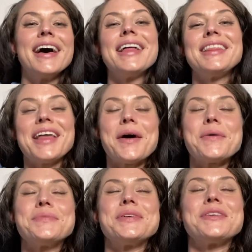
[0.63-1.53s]
Hello,
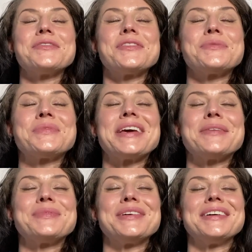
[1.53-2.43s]
beautiful
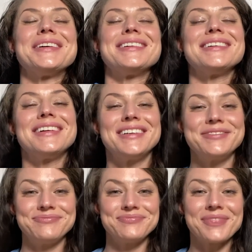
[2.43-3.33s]
people.
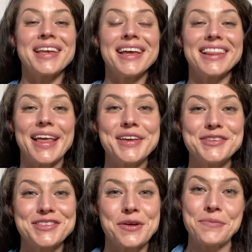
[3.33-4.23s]
Thank you
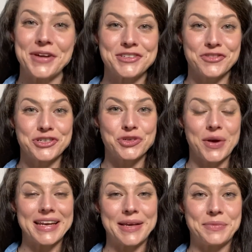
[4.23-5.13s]
so much for
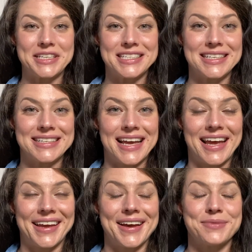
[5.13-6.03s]
joining me
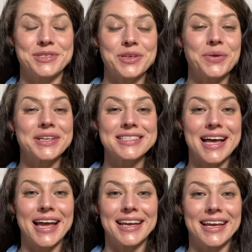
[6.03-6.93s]
today. I'm so
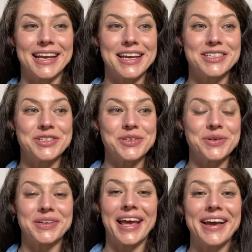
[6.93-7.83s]
excited to
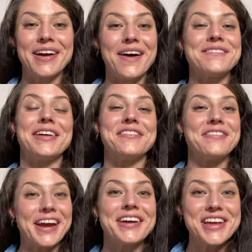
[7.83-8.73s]
kick off our
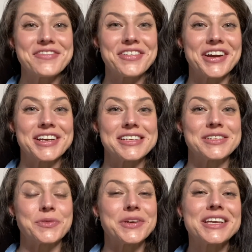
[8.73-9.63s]
very first
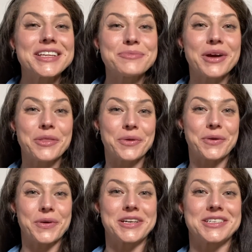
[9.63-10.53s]
weekly breathwork
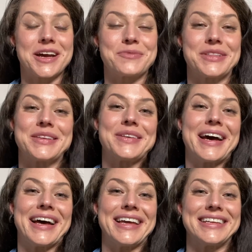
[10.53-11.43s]
workshop with you
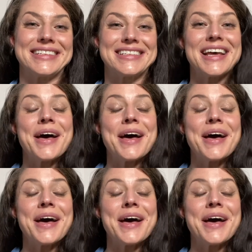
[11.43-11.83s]
guys.